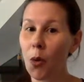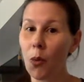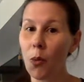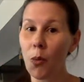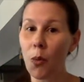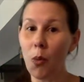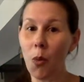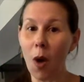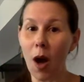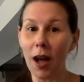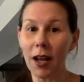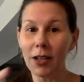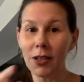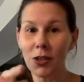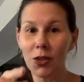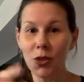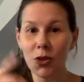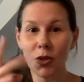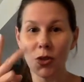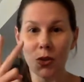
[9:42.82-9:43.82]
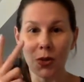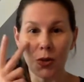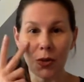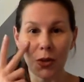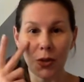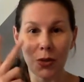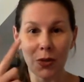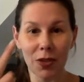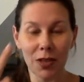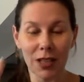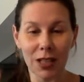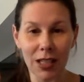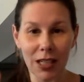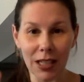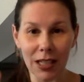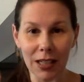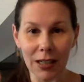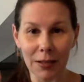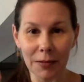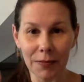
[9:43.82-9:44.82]
what do you
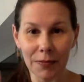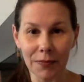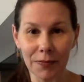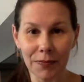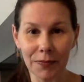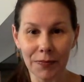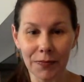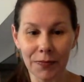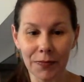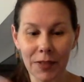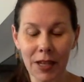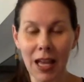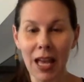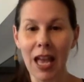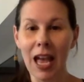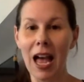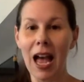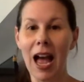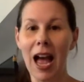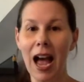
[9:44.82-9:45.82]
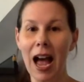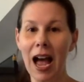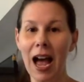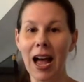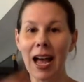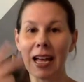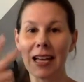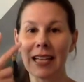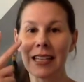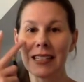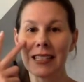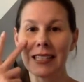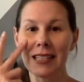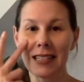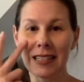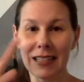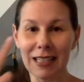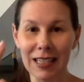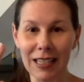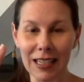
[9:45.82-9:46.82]
see? I
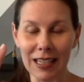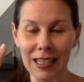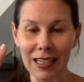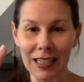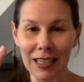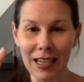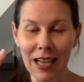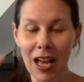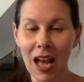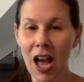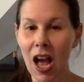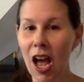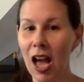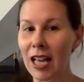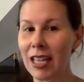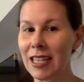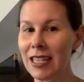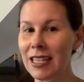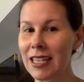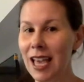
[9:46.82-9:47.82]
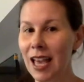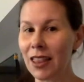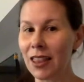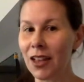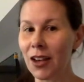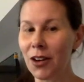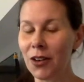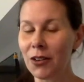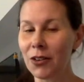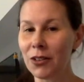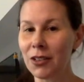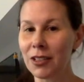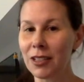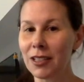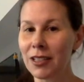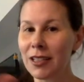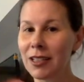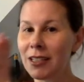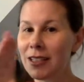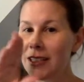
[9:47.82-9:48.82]
see a yellow
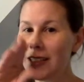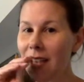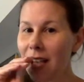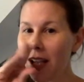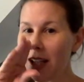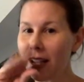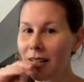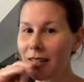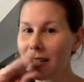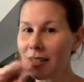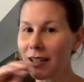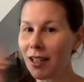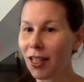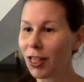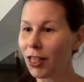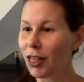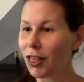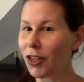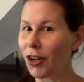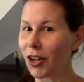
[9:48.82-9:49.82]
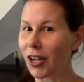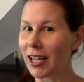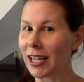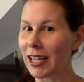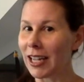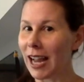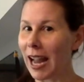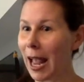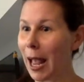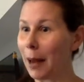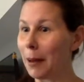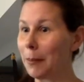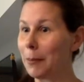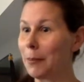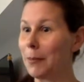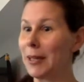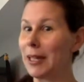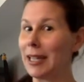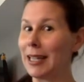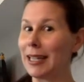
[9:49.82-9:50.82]
duck looking at
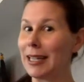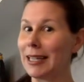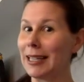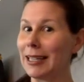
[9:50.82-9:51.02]
me.